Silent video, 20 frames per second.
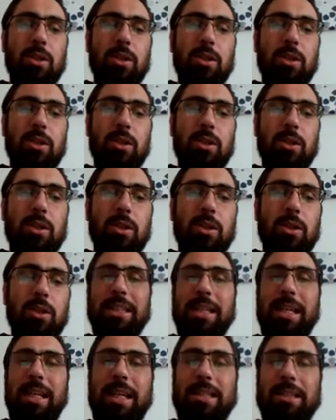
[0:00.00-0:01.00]
So why
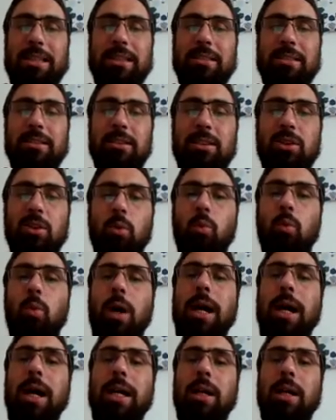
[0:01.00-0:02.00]
is this the case?
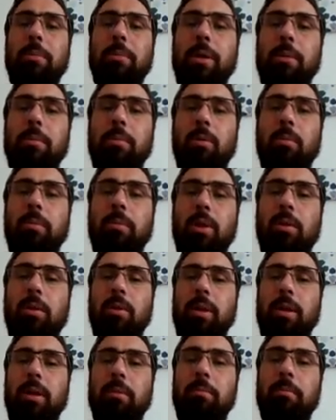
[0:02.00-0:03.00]
So why are people
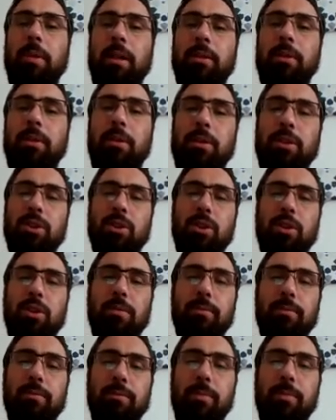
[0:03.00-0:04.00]
becoming malnourished?
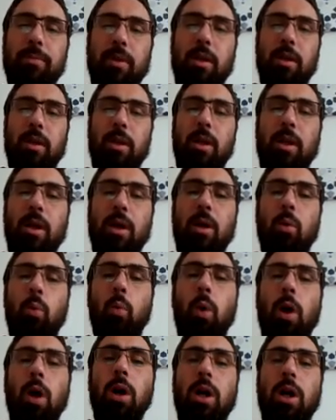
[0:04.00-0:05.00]

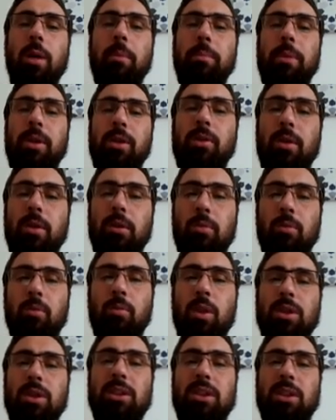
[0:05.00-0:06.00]
What can be done?
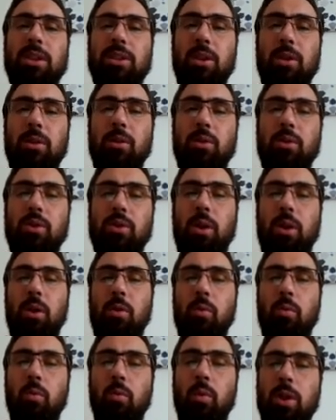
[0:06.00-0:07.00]
What's the solution?
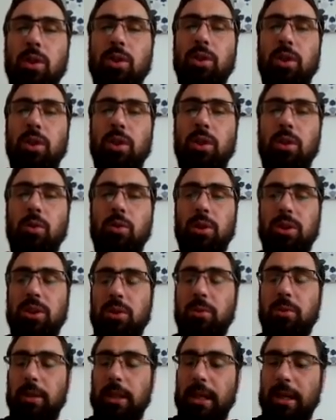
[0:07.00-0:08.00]
What solutions
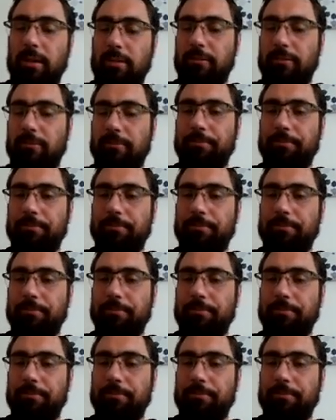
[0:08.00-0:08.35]
do we have?